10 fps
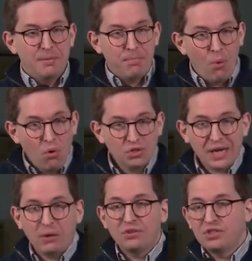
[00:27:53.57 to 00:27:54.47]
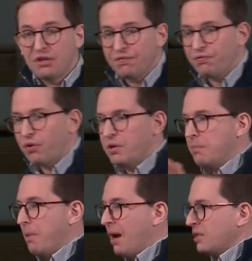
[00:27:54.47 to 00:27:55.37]
he pours out
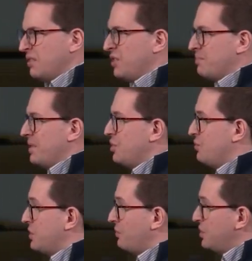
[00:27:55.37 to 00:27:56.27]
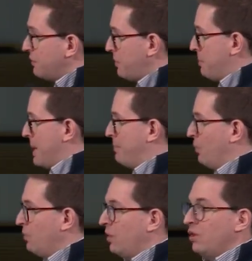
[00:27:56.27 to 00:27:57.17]
different parts of his ministries on different
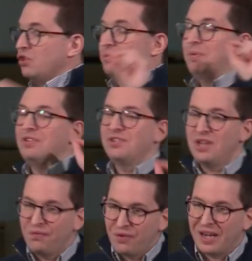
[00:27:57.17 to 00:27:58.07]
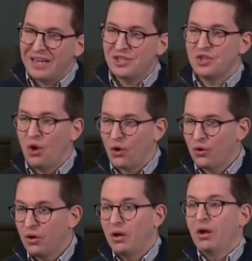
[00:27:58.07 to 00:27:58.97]
people, specifically
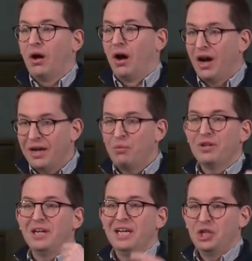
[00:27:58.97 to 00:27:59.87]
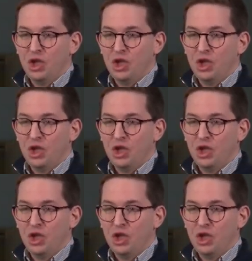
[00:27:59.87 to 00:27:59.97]
so I would need